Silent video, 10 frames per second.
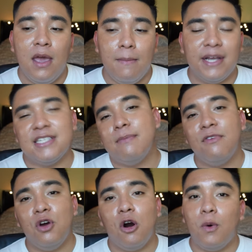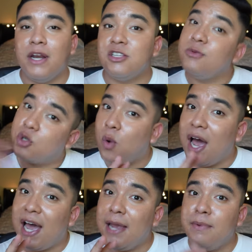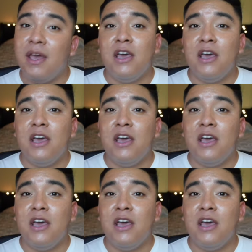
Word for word: because some of you already subscribed,